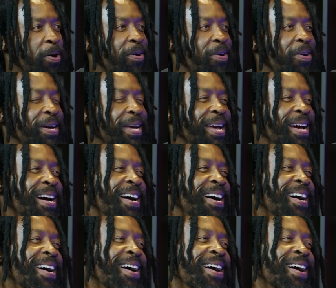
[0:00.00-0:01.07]

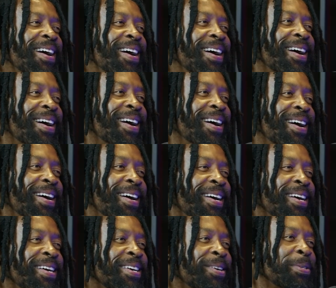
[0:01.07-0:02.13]
yeah.
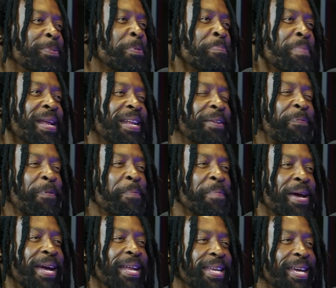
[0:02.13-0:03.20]
Because we've been married for
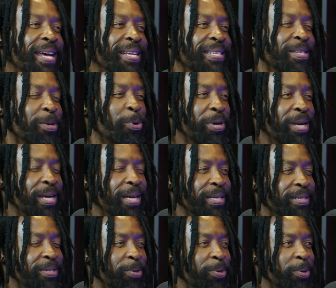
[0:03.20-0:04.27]
many years, the old lady, sure.